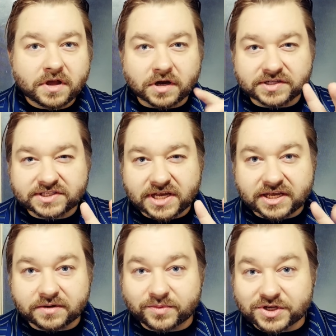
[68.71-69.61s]
Our
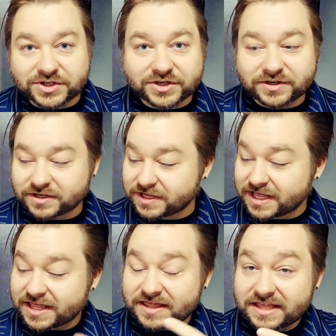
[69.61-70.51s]
second picture,
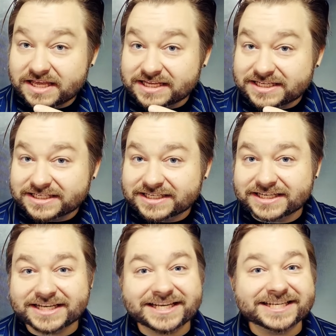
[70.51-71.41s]
this
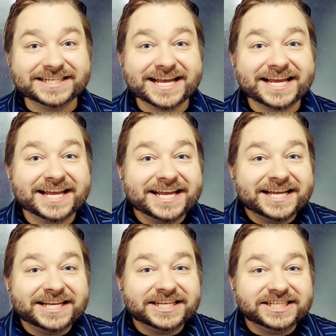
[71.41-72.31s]
is a
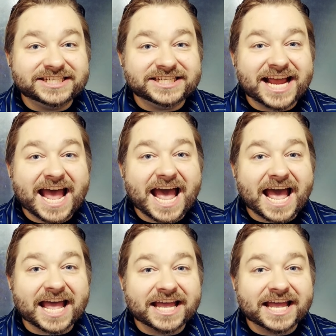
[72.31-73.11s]
ja,